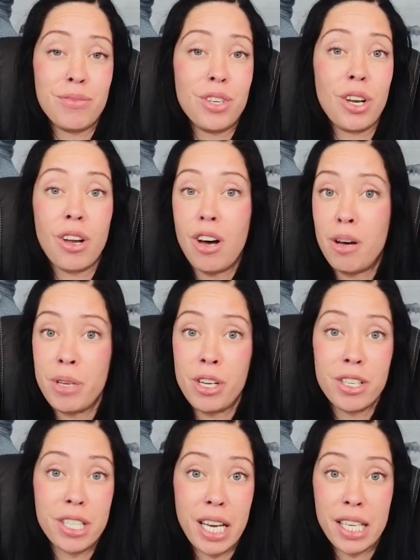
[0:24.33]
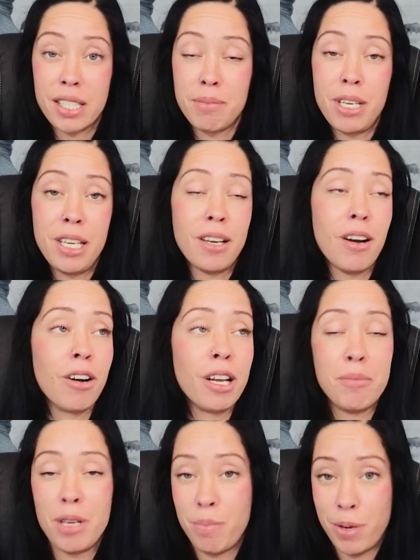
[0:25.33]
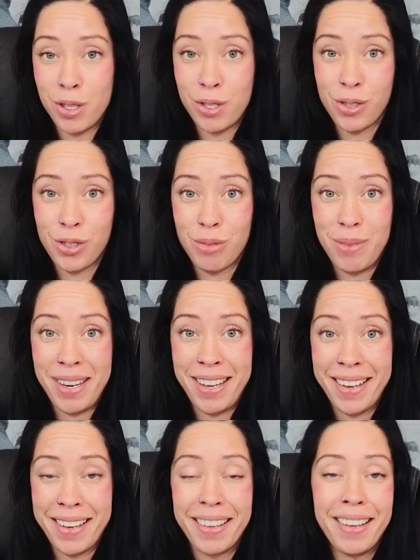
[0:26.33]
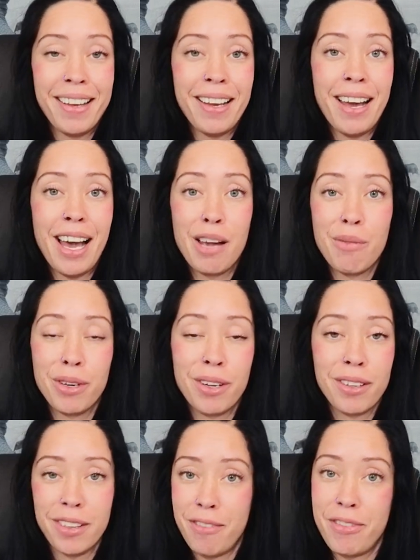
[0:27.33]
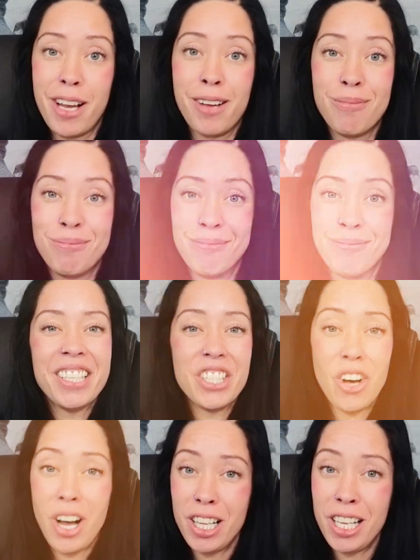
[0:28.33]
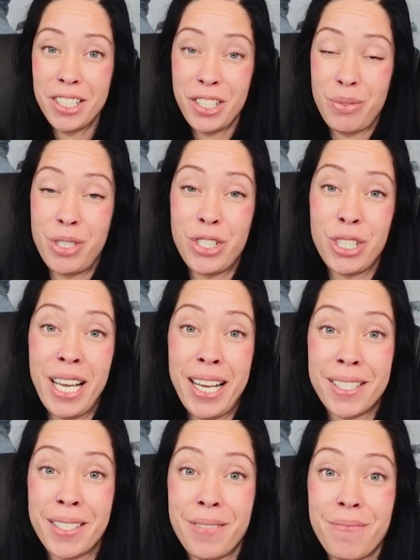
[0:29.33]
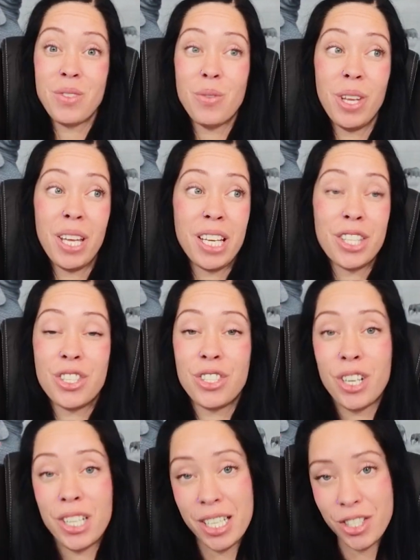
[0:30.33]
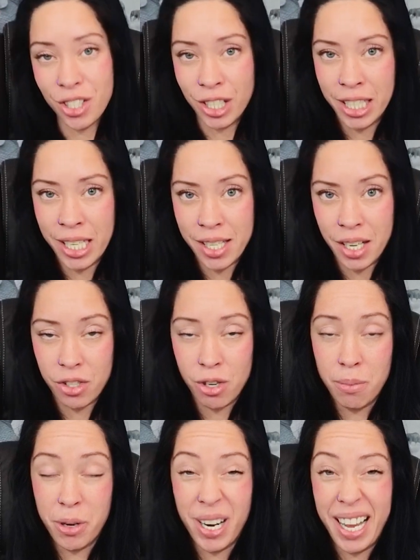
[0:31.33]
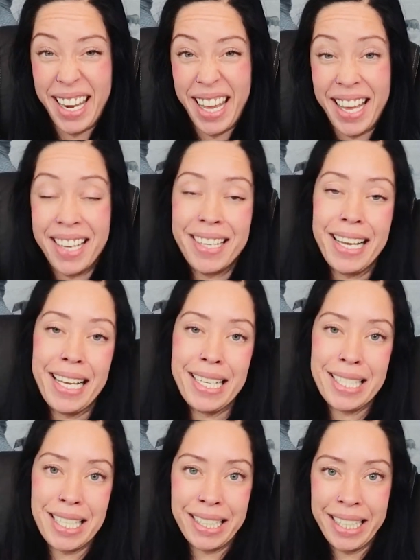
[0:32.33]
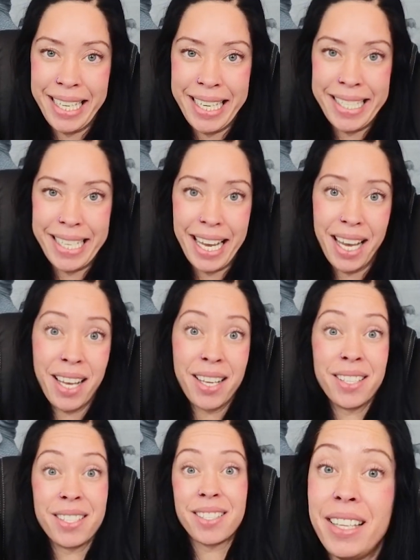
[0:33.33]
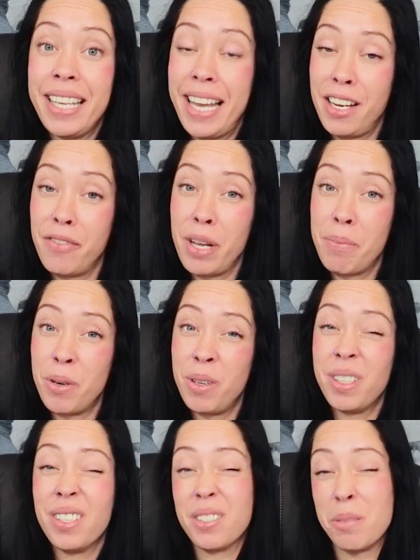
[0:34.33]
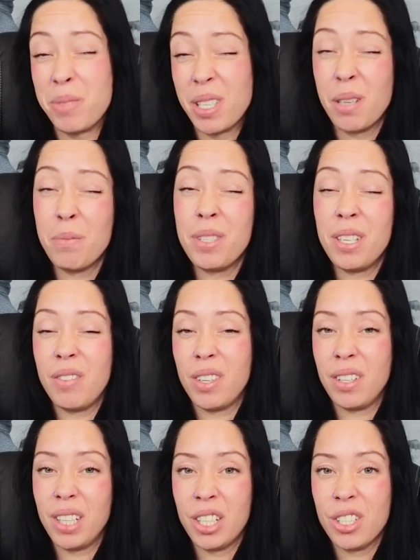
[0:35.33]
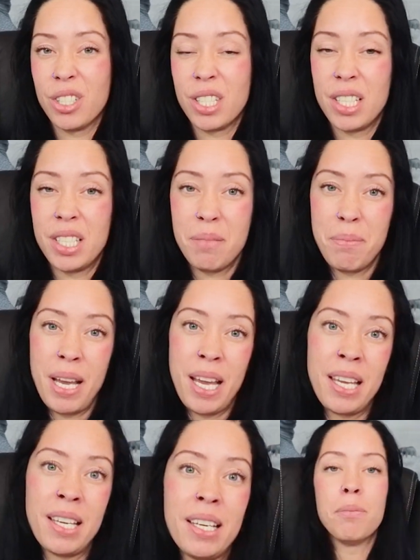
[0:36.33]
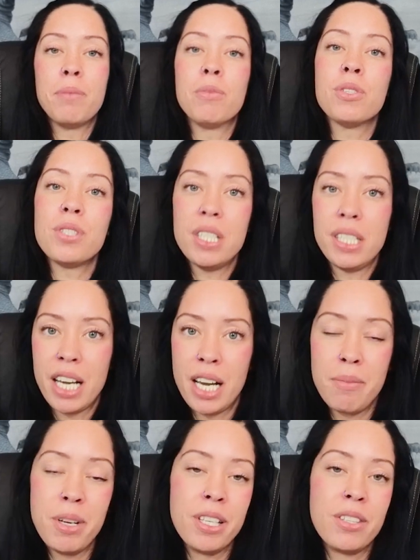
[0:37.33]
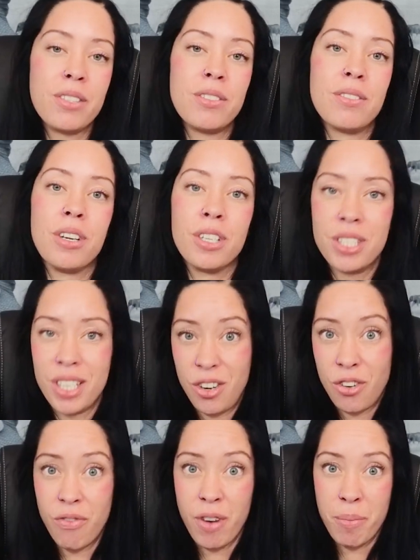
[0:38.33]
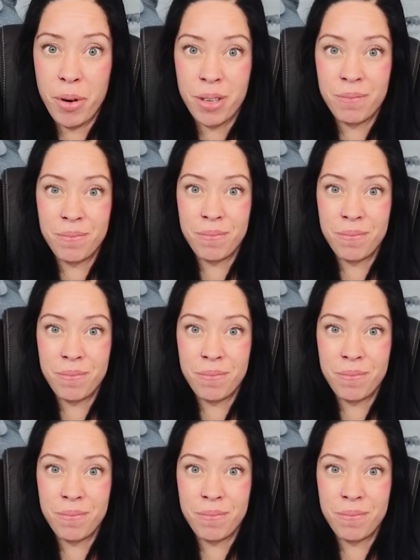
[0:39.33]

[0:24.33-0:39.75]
You can call me or text me or hit me up on social media. I would love to help. So how long does winter last? Well, it can start as early as October and end as late as the end of April, and sometimes it even lingers into May. But most of the time it starts in November.